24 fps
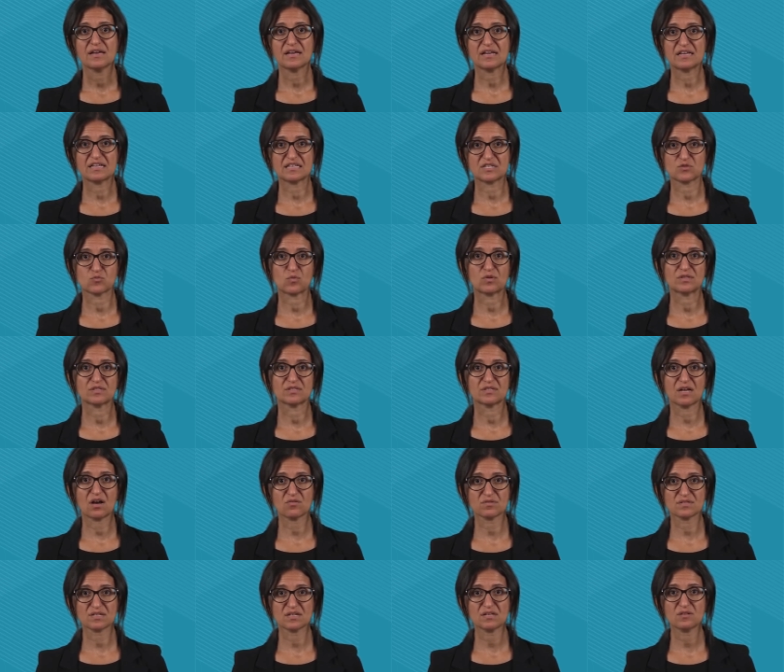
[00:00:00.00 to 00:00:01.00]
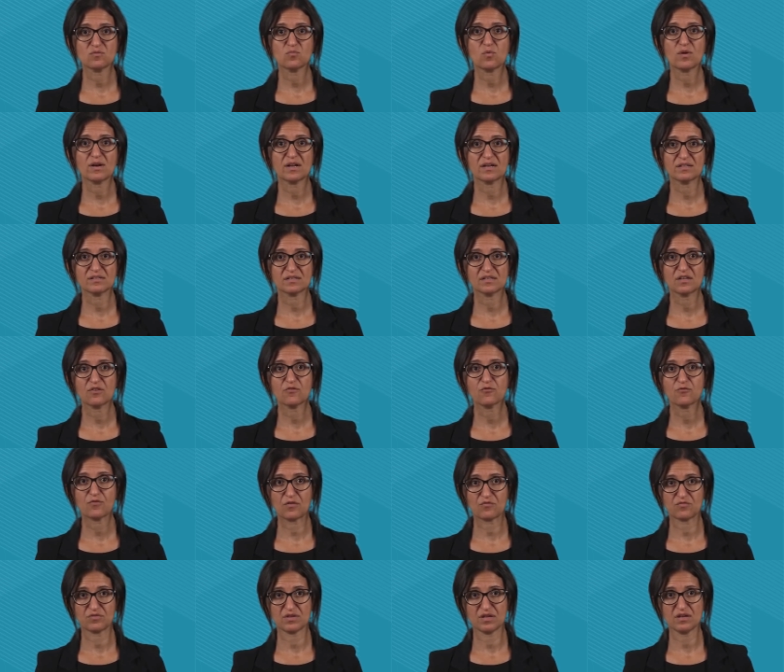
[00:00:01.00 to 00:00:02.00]
is
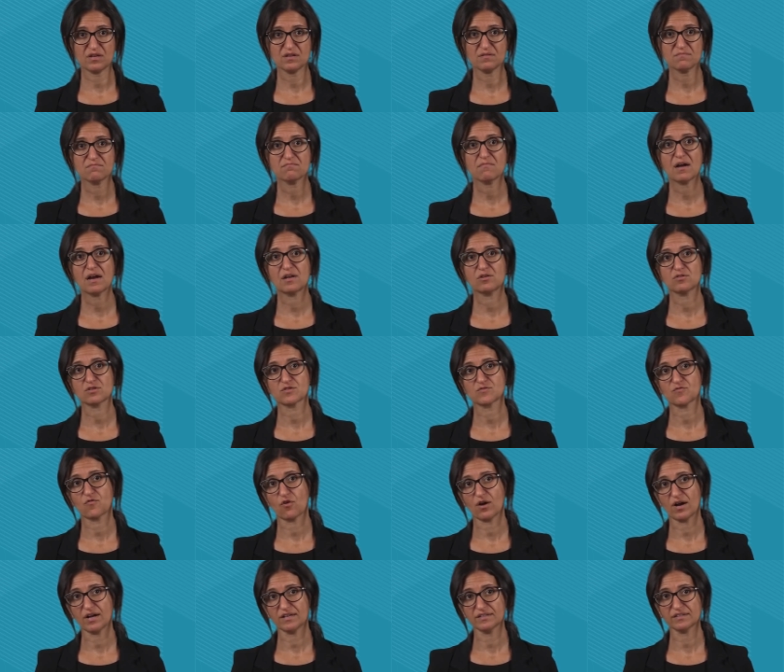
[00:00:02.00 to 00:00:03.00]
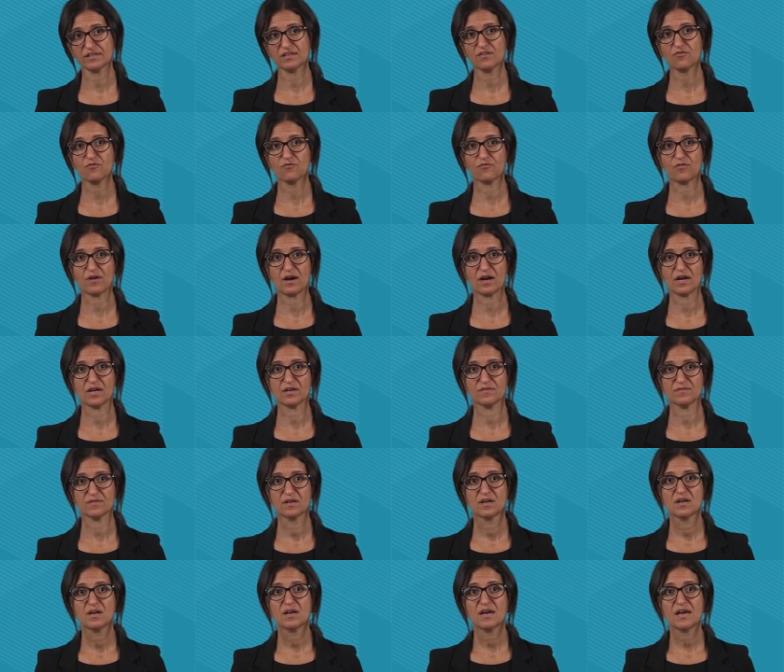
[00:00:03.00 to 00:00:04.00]
1,150 minus 405,
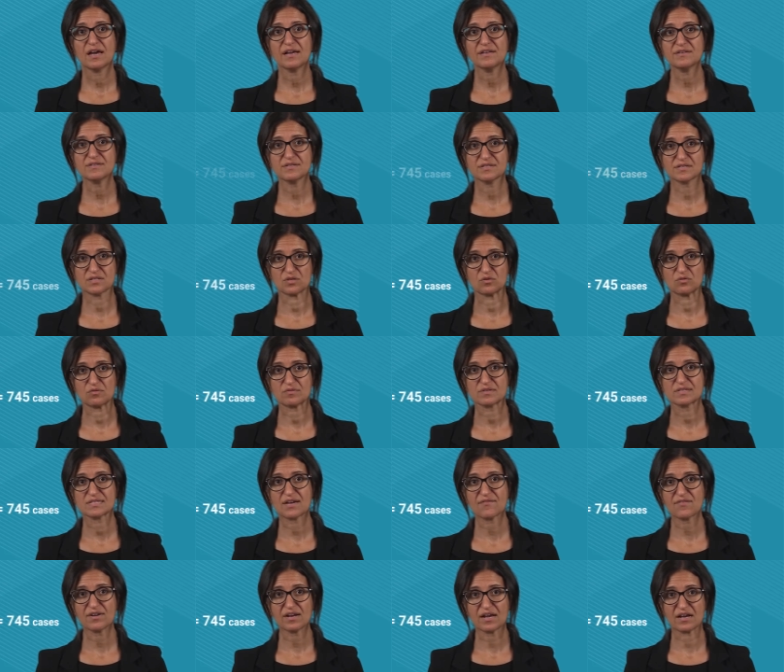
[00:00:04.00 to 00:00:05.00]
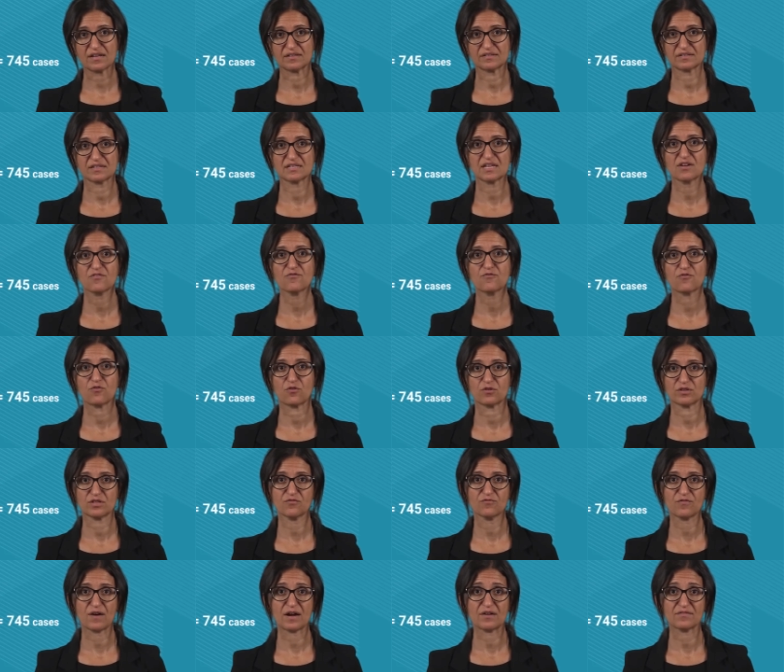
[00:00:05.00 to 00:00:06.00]
and so
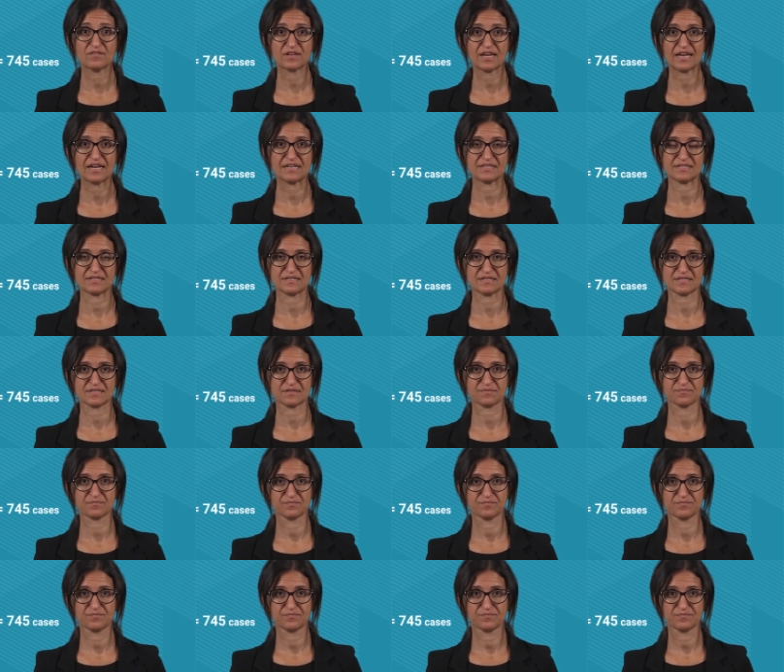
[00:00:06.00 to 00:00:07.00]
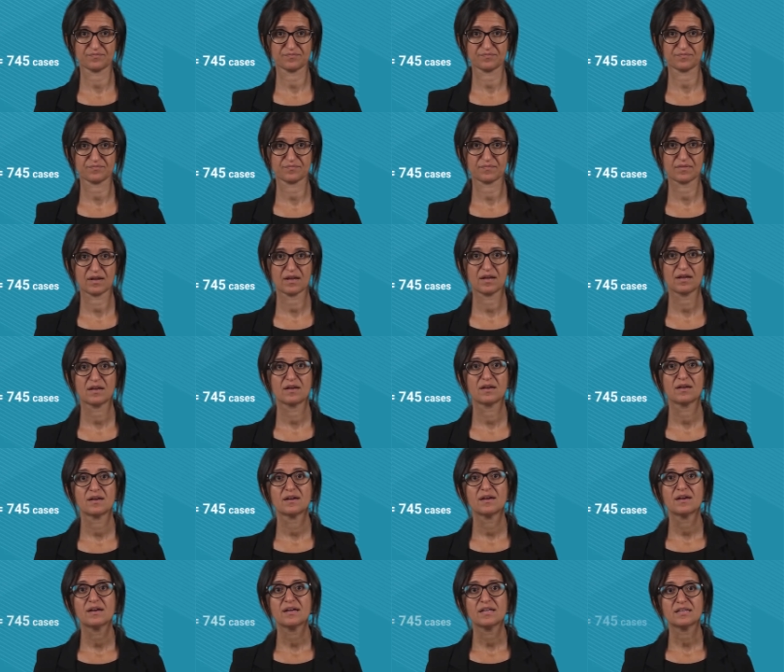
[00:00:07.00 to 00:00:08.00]
745 cases.
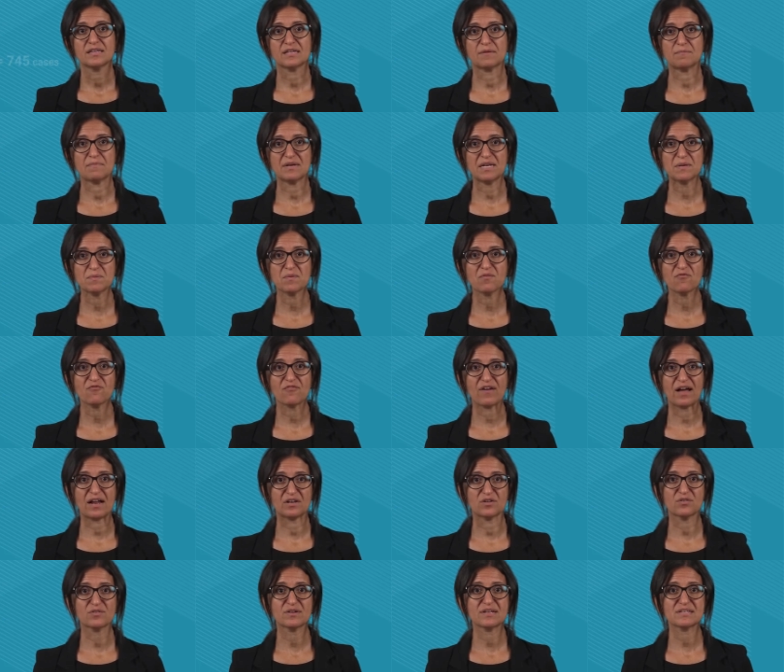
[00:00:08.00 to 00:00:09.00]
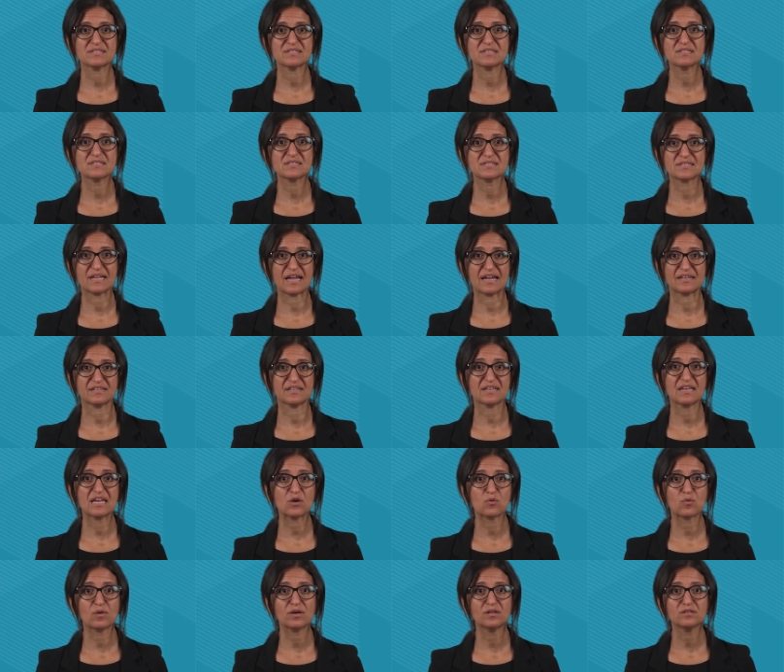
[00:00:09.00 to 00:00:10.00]
The minimum value is instead
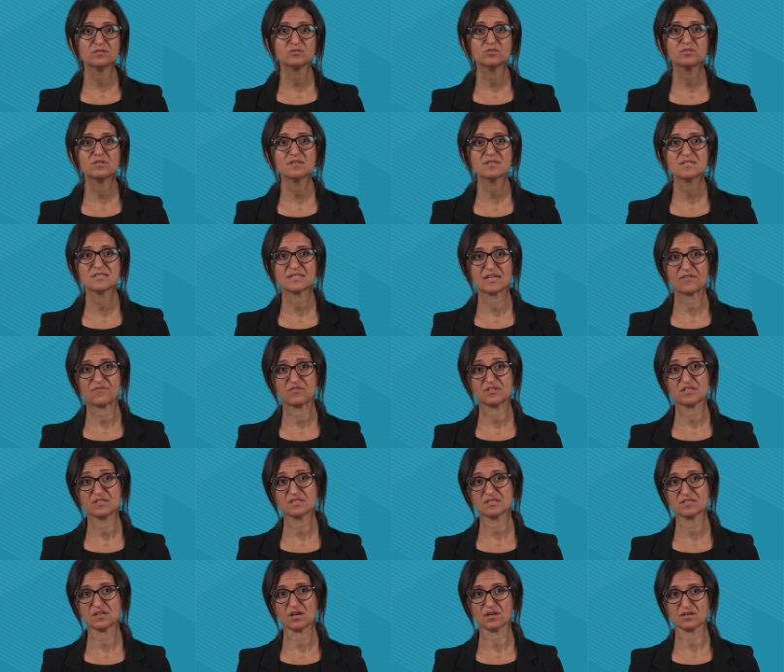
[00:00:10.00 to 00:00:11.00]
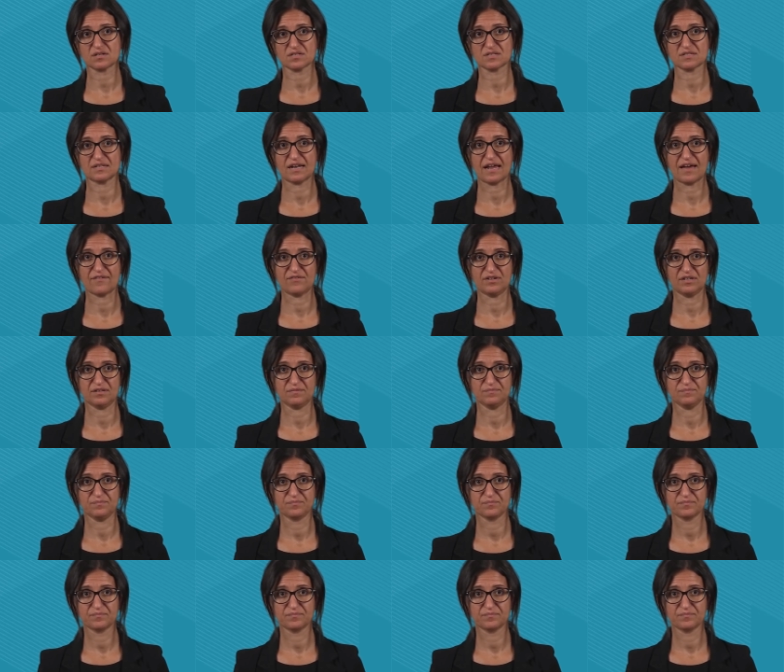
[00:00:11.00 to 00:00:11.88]
equal to the safety stocks level.